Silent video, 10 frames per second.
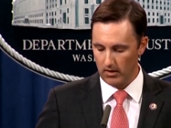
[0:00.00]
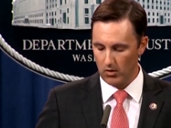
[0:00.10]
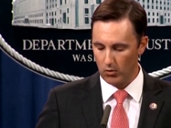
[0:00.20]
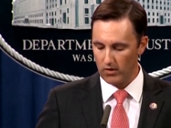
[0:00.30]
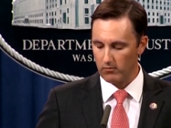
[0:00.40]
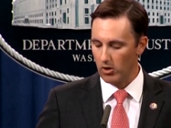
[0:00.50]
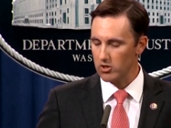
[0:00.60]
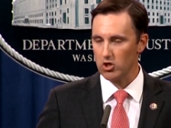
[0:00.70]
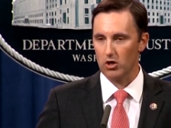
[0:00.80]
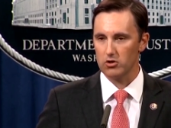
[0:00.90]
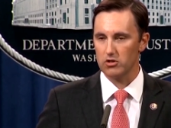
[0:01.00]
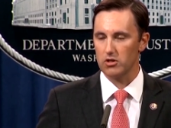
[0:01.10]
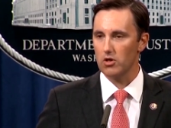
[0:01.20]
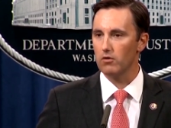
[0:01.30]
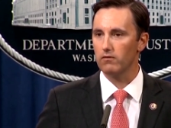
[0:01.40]
We have brought charges in
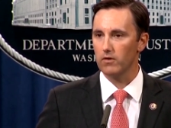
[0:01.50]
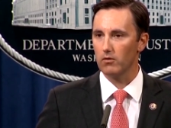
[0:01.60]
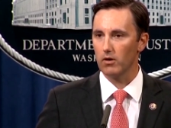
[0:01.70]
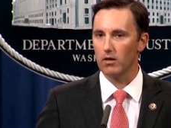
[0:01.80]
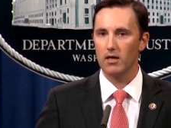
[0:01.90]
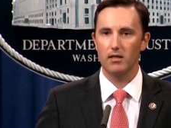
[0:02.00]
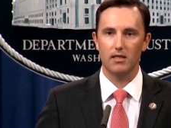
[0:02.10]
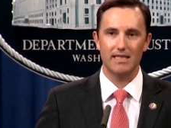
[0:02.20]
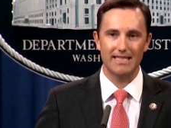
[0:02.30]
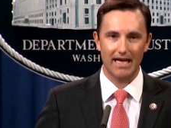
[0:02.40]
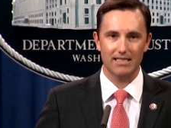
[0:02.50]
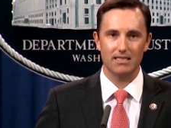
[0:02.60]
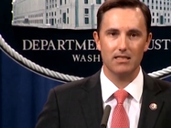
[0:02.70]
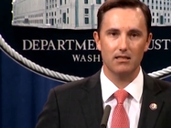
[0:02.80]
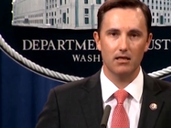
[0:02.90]
no fewer than
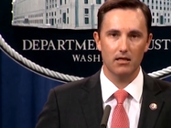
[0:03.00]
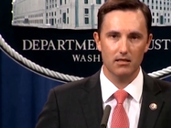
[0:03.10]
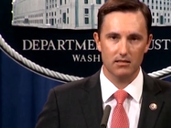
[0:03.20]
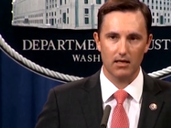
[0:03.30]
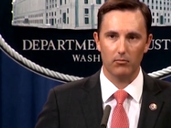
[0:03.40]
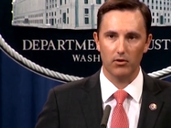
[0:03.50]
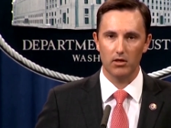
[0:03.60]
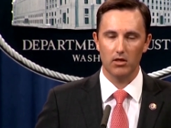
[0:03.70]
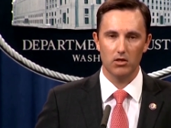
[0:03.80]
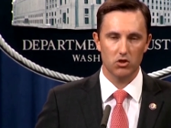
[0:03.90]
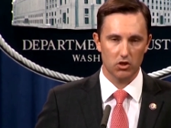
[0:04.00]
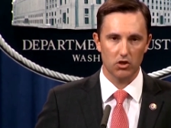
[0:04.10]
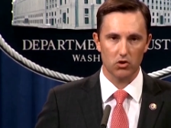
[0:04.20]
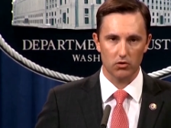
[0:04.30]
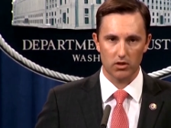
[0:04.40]
nineteen separate
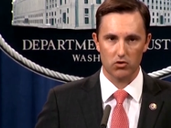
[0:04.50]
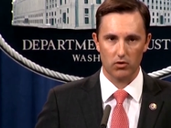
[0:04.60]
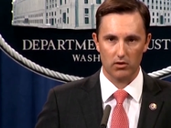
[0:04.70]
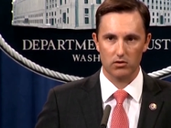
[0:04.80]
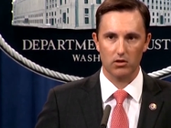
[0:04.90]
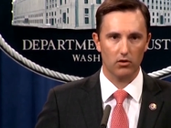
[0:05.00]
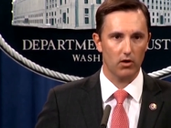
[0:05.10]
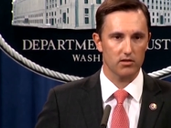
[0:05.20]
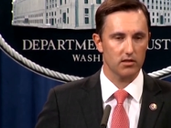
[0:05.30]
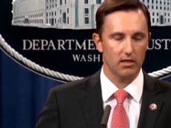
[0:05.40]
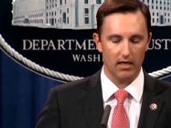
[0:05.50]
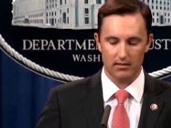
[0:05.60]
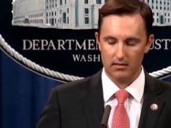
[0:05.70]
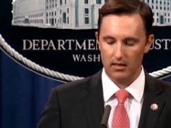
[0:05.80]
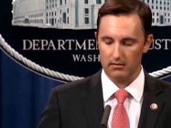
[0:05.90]
judicial districts across the United
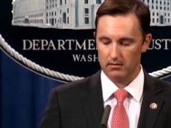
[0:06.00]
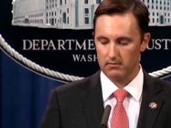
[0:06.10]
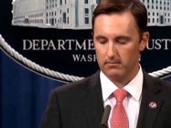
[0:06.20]
States.